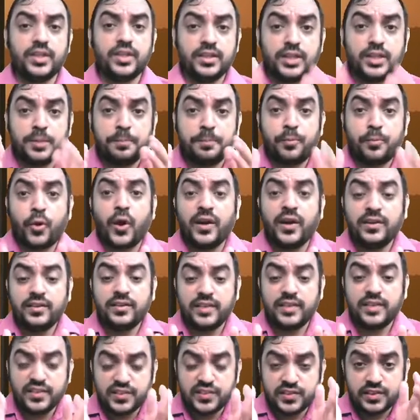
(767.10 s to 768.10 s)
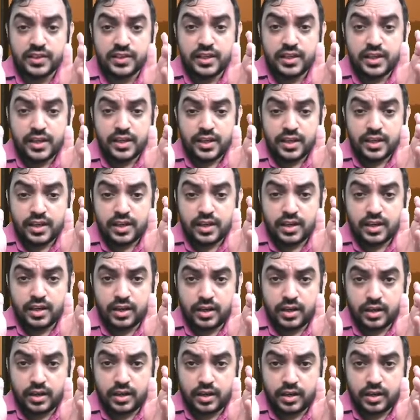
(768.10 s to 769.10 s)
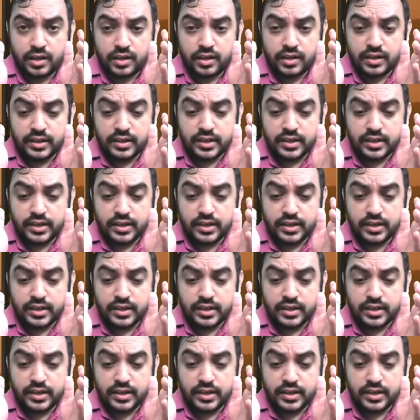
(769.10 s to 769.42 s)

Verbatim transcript: The point is, uh,